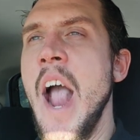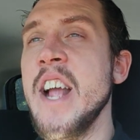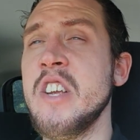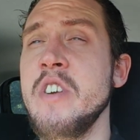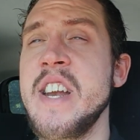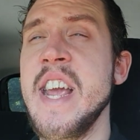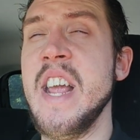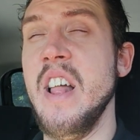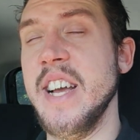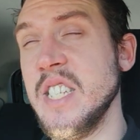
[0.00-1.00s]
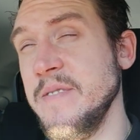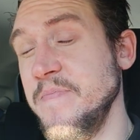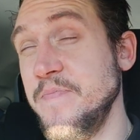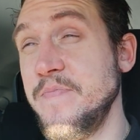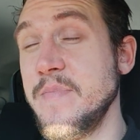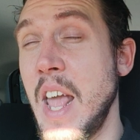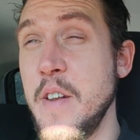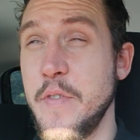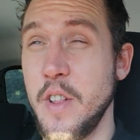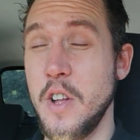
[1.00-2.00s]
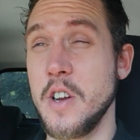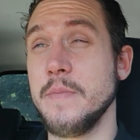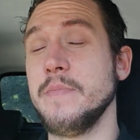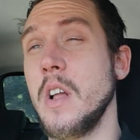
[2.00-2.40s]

It's ridiculous. And if you look,